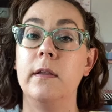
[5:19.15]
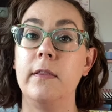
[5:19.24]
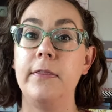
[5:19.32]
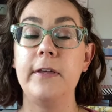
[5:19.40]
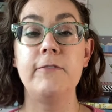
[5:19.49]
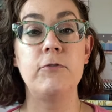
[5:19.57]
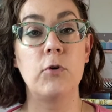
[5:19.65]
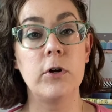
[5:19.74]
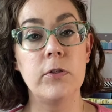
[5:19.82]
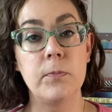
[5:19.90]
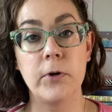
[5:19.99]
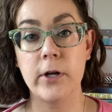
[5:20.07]
The
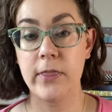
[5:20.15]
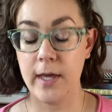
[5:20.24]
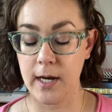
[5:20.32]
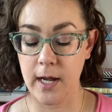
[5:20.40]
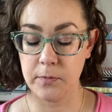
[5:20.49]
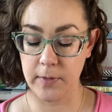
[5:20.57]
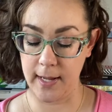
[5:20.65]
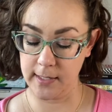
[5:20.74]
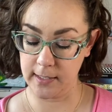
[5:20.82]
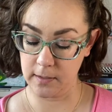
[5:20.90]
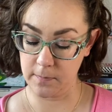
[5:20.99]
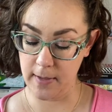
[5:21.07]
fourth book that I read
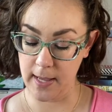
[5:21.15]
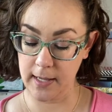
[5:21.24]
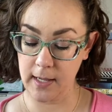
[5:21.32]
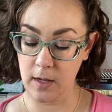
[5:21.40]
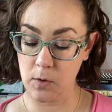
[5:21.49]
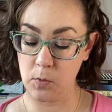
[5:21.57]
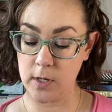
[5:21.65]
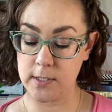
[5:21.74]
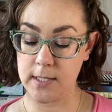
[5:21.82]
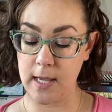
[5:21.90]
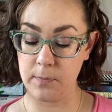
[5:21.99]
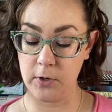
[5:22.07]
in May
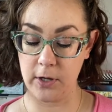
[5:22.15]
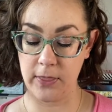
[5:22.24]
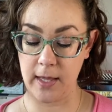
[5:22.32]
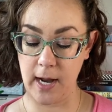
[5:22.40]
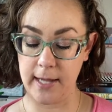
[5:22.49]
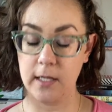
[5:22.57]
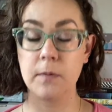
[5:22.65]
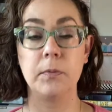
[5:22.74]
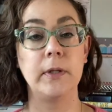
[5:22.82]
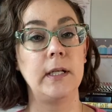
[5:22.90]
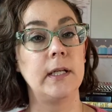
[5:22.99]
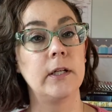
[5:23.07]
was a book that I
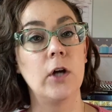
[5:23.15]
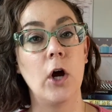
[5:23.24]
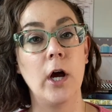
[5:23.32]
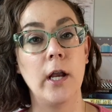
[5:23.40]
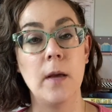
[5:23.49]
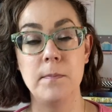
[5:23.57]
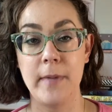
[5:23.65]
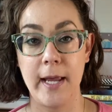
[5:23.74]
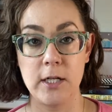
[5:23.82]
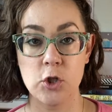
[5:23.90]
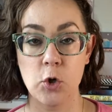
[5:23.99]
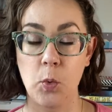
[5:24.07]
completed on
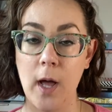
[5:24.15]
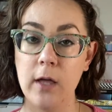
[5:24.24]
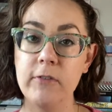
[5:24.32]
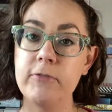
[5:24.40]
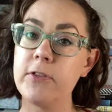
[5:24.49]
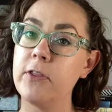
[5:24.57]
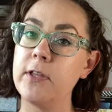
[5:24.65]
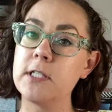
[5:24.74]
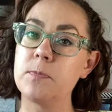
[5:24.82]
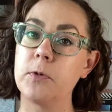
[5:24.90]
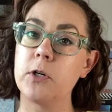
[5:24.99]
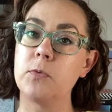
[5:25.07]
May twelfth. This
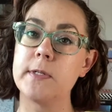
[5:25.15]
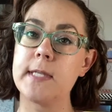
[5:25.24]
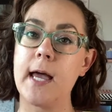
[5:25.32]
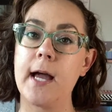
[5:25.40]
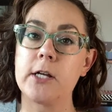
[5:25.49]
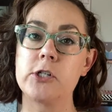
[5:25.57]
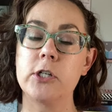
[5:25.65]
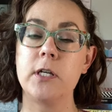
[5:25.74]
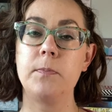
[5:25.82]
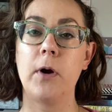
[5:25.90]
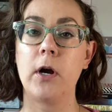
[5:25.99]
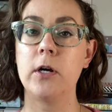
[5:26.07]
book was actually
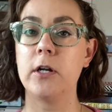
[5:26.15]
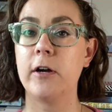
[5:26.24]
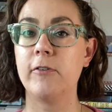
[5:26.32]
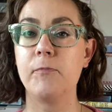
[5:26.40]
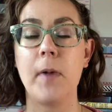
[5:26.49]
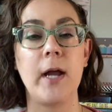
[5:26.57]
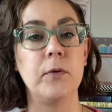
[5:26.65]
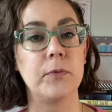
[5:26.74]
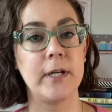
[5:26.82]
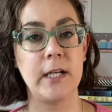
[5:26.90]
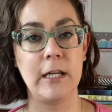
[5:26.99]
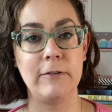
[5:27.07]
part of my
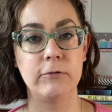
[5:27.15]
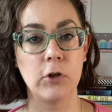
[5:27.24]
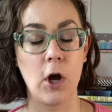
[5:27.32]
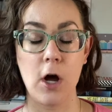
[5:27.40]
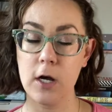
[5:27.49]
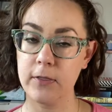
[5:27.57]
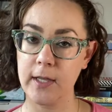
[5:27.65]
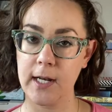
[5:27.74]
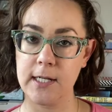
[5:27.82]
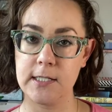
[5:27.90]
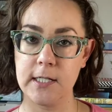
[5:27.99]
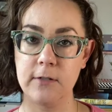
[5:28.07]
reading vlog that
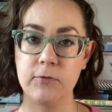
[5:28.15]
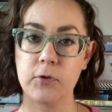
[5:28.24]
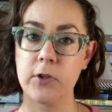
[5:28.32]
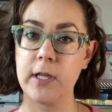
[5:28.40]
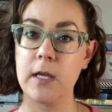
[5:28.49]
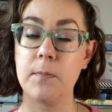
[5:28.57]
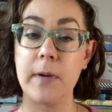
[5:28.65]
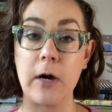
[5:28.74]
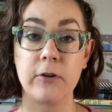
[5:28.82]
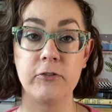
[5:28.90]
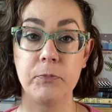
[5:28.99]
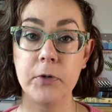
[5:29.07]
I did for the
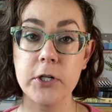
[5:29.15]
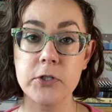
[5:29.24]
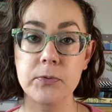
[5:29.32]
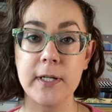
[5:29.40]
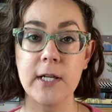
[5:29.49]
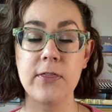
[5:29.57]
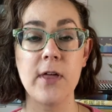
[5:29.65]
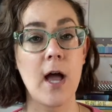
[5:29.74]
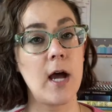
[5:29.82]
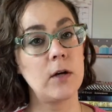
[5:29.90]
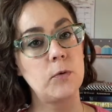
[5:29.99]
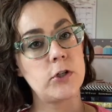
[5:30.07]
Bout of Books
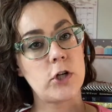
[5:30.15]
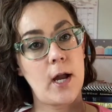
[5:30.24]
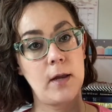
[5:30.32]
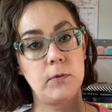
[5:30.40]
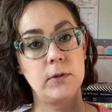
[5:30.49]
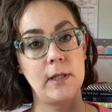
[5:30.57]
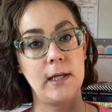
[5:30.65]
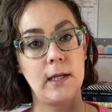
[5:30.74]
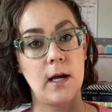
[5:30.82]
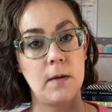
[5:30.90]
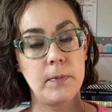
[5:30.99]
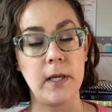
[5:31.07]
readathon, which I will link
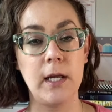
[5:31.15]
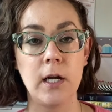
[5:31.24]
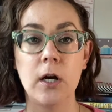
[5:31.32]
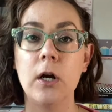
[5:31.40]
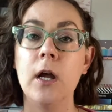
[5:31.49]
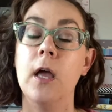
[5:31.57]
up here.